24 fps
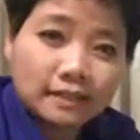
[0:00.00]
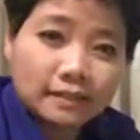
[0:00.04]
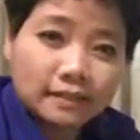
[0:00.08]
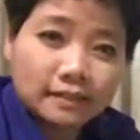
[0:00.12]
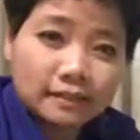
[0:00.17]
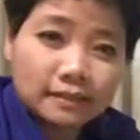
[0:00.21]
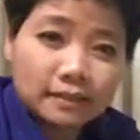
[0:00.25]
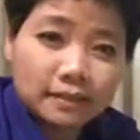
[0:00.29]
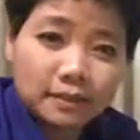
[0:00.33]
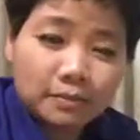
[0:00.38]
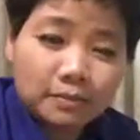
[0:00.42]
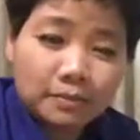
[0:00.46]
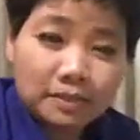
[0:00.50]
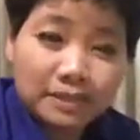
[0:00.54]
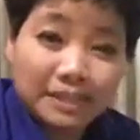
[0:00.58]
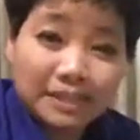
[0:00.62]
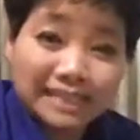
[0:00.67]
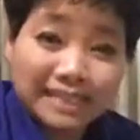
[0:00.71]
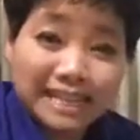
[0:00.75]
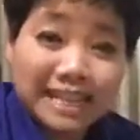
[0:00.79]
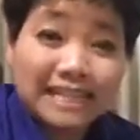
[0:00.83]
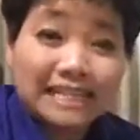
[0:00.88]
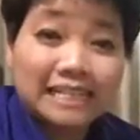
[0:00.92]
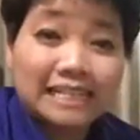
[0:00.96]
some of the
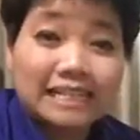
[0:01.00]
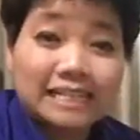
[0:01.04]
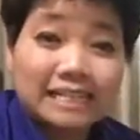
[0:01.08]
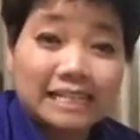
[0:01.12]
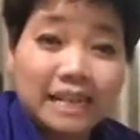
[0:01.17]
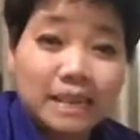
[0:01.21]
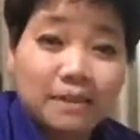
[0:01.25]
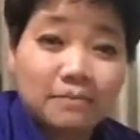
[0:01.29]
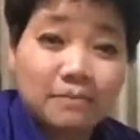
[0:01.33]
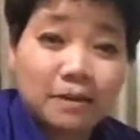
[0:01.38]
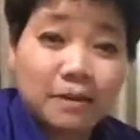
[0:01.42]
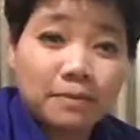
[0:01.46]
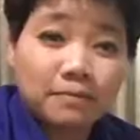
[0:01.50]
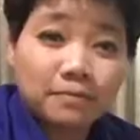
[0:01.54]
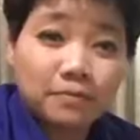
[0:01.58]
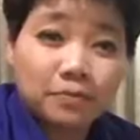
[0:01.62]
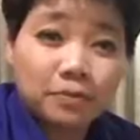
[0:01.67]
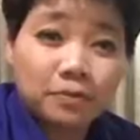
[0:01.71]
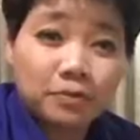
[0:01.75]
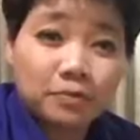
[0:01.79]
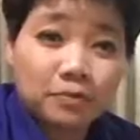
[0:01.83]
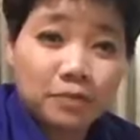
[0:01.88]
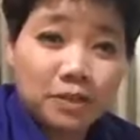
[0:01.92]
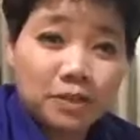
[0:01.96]
attendees came up to
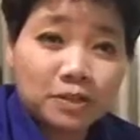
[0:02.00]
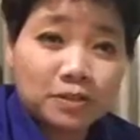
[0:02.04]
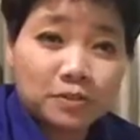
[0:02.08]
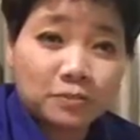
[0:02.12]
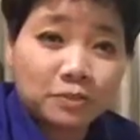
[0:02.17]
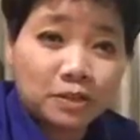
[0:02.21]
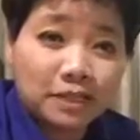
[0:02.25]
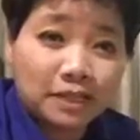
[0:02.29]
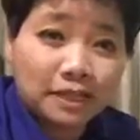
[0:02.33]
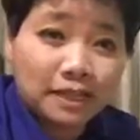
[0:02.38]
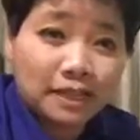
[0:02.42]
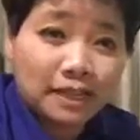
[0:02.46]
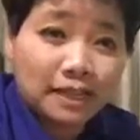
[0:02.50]
speak to me.